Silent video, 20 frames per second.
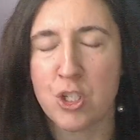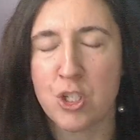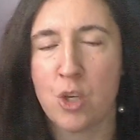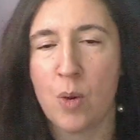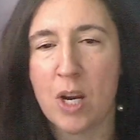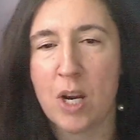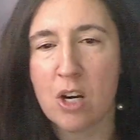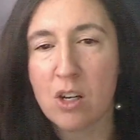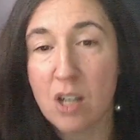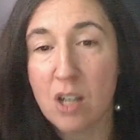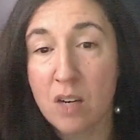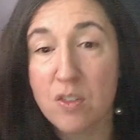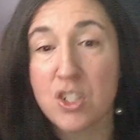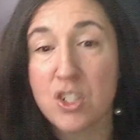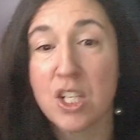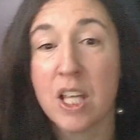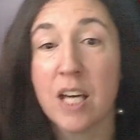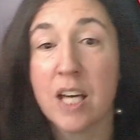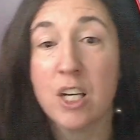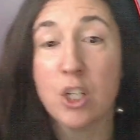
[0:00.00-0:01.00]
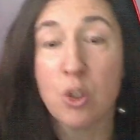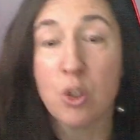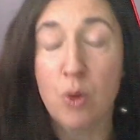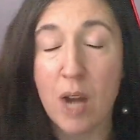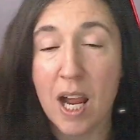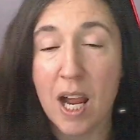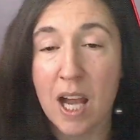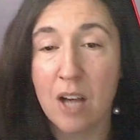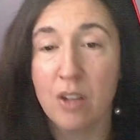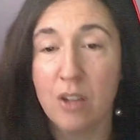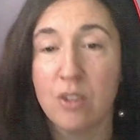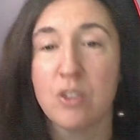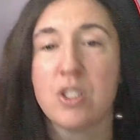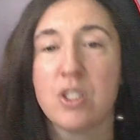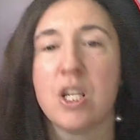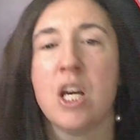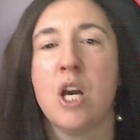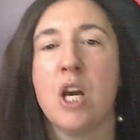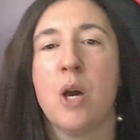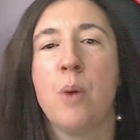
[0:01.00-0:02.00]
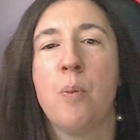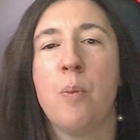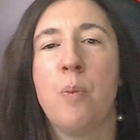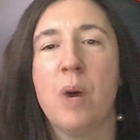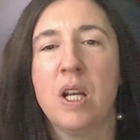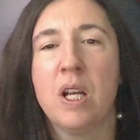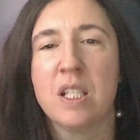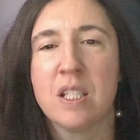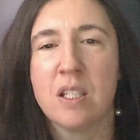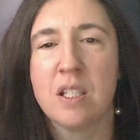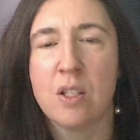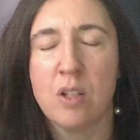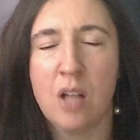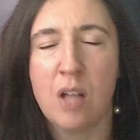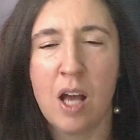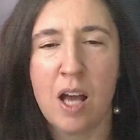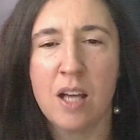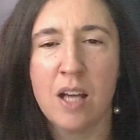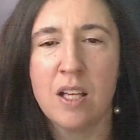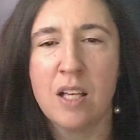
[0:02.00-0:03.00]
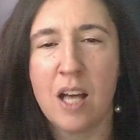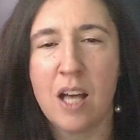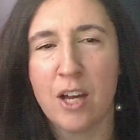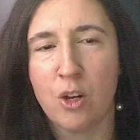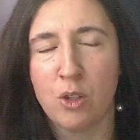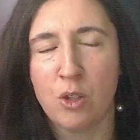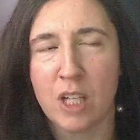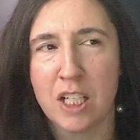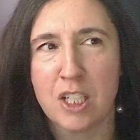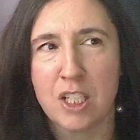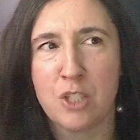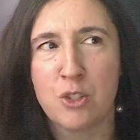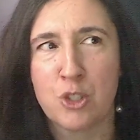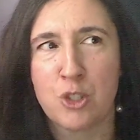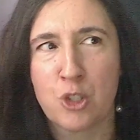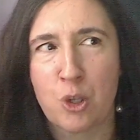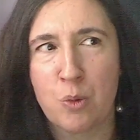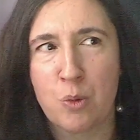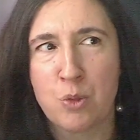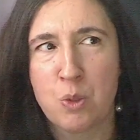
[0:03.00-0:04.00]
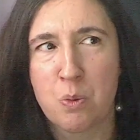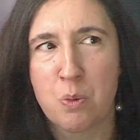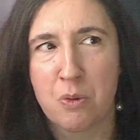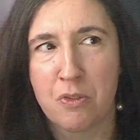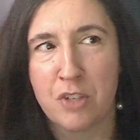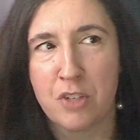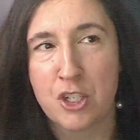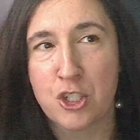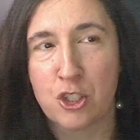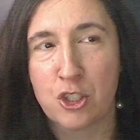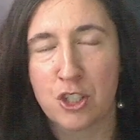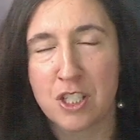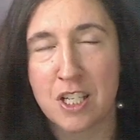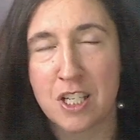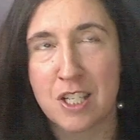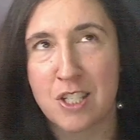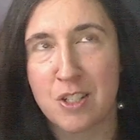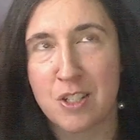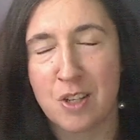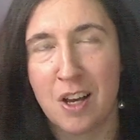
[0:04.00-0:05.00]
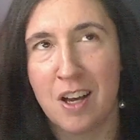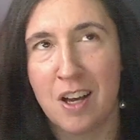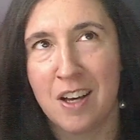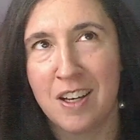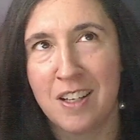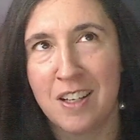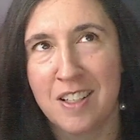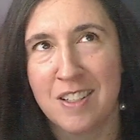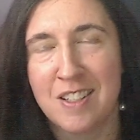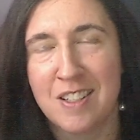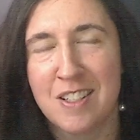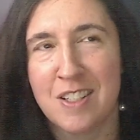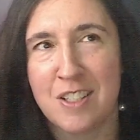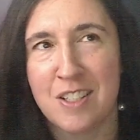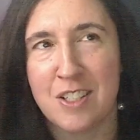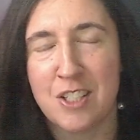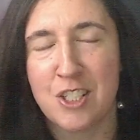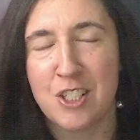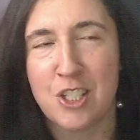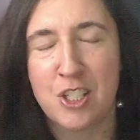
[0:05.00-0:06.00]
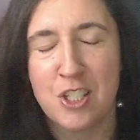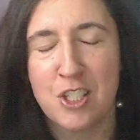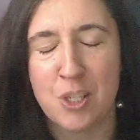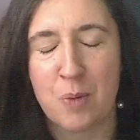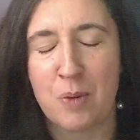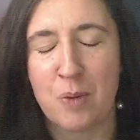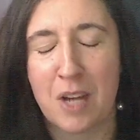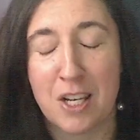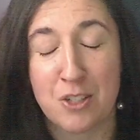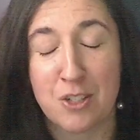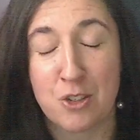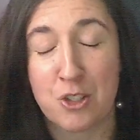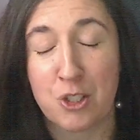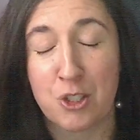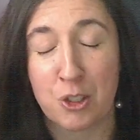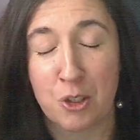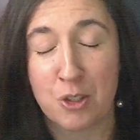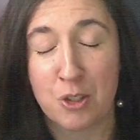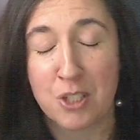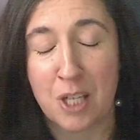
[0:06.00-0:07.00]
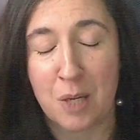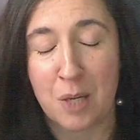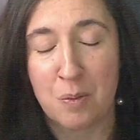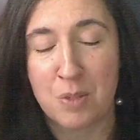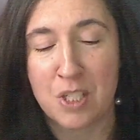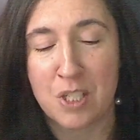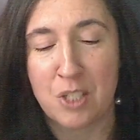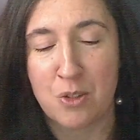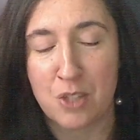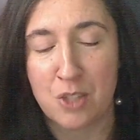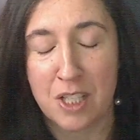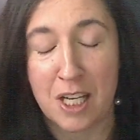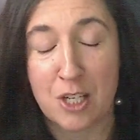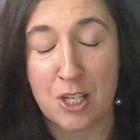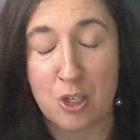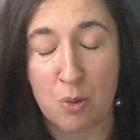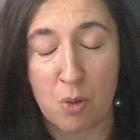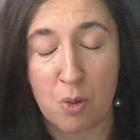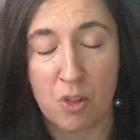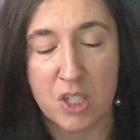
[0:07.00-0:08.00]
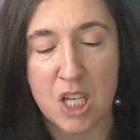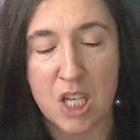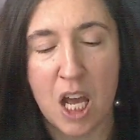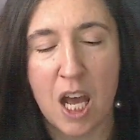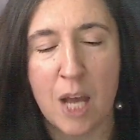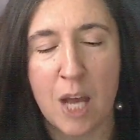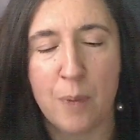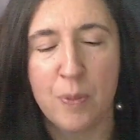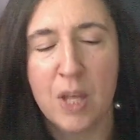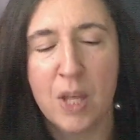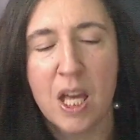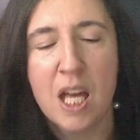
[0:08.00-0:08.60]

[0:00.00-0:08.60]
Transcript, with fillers: So air covers a lot of ground, but I don't like to use the term superficial because it's Geminis are stereotyped using that term all the time.